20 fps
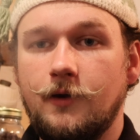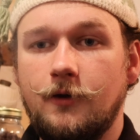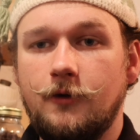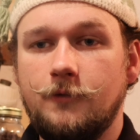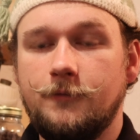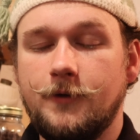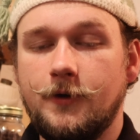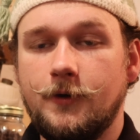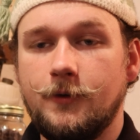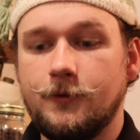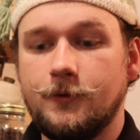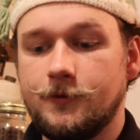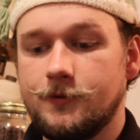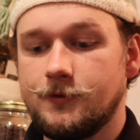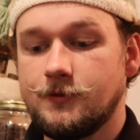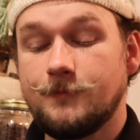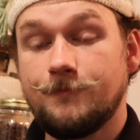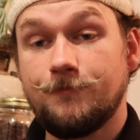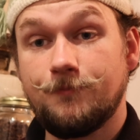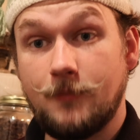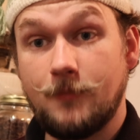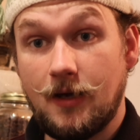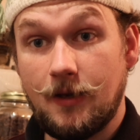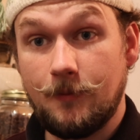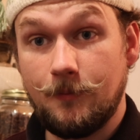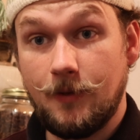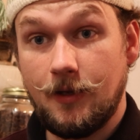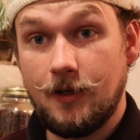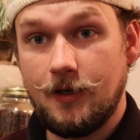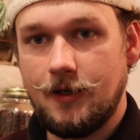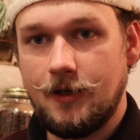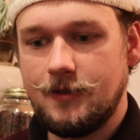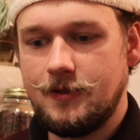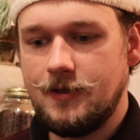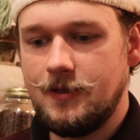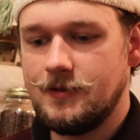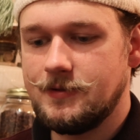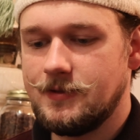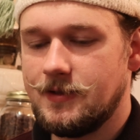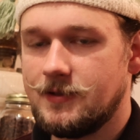Hello folks, Pipeman
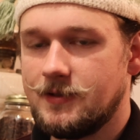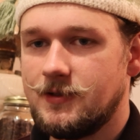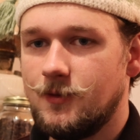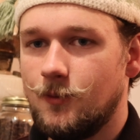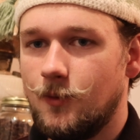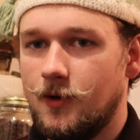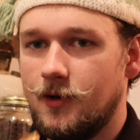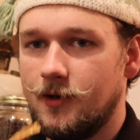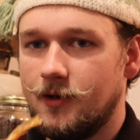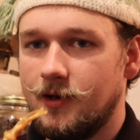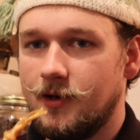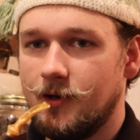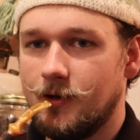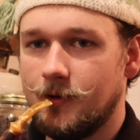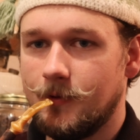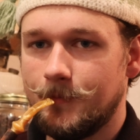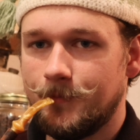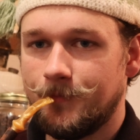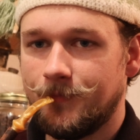1861 here.